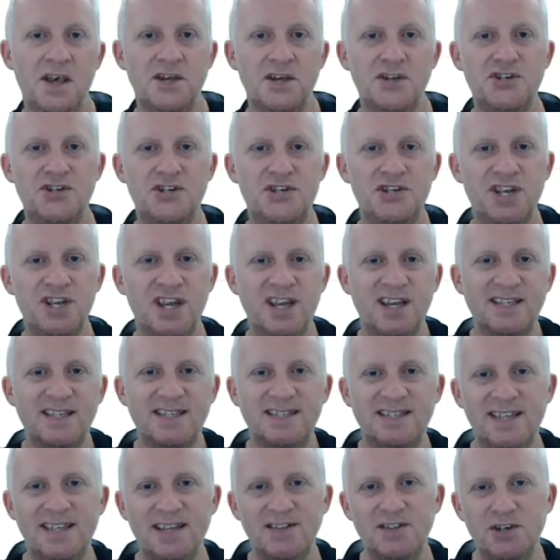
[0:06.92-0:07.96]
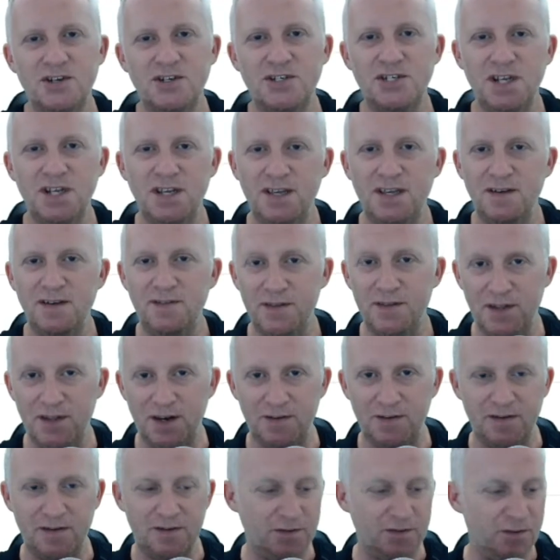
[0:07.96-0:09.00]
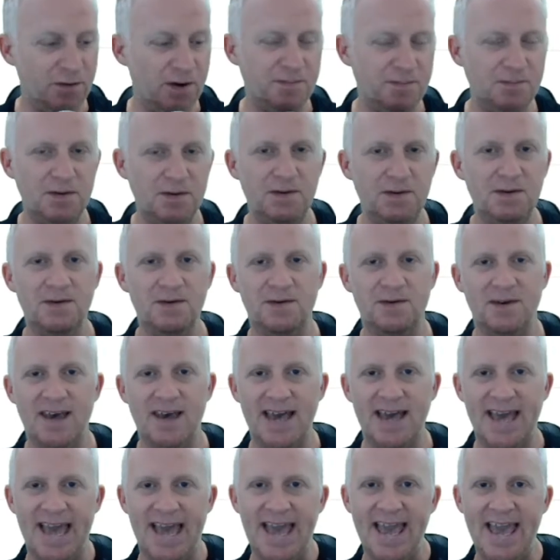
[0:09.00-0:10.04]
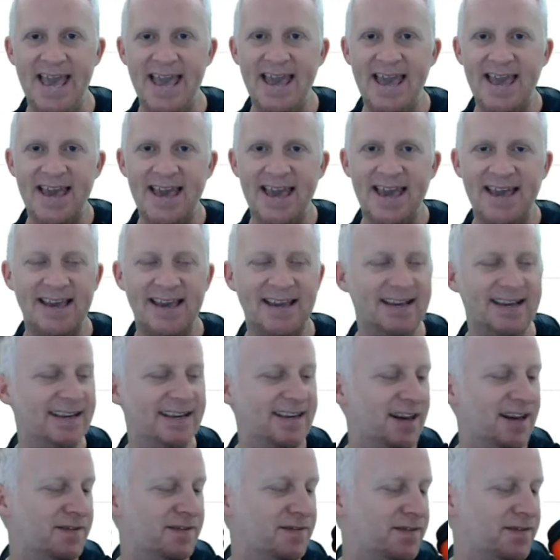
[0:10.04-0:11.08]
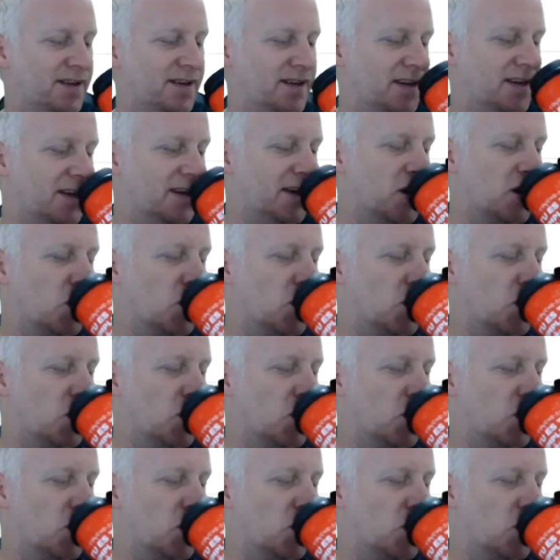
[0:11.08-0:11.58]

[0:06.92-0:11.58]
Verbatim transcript: Che Satoshi for the love of crypto and coffee.